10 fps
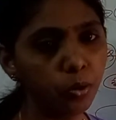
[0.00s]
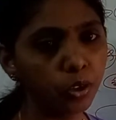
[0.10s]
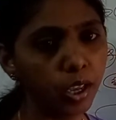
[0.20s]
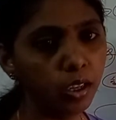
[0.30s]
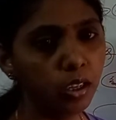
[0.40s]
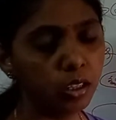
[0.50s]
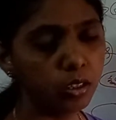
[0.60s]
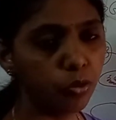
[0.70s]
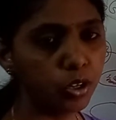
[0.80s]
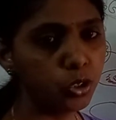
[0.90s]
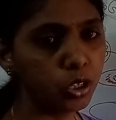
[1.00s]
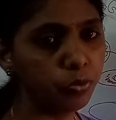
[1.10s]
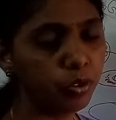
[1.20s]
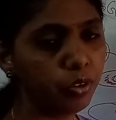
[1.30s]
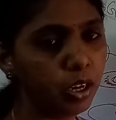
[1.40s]
Okay, the function of
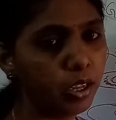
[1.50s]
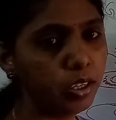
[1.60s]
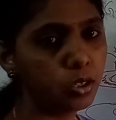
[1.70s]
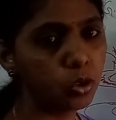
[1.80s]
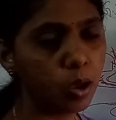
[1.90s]
the villi is to